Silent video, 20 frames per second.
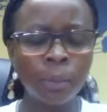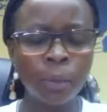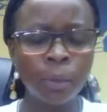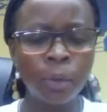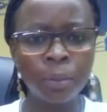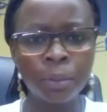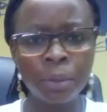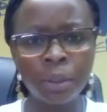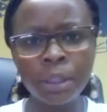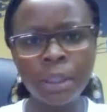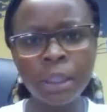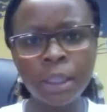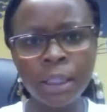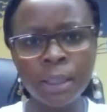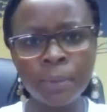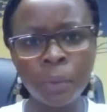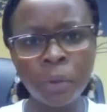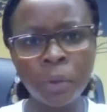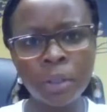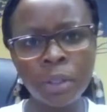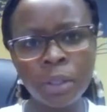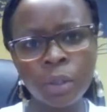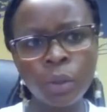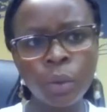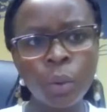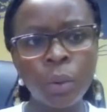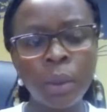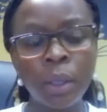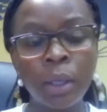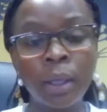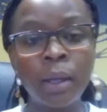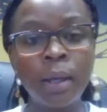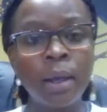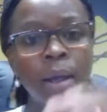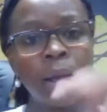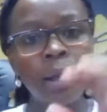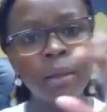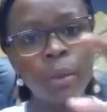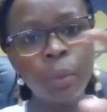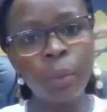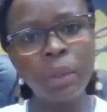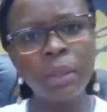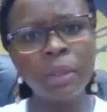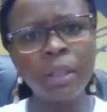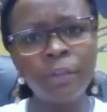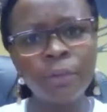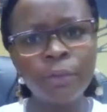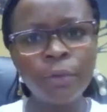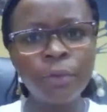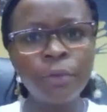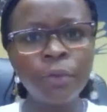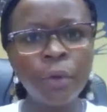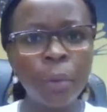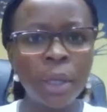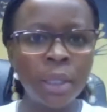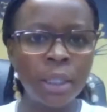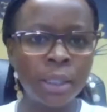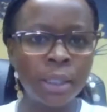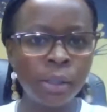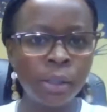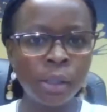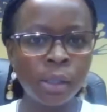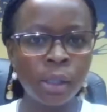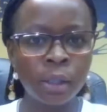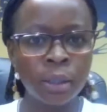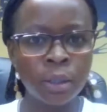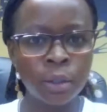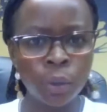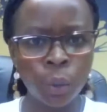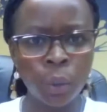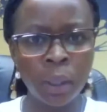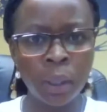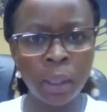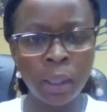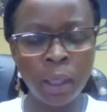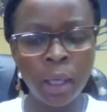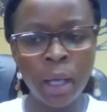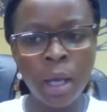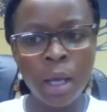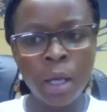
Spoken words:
community response is doing and the work that Food Forward is doing,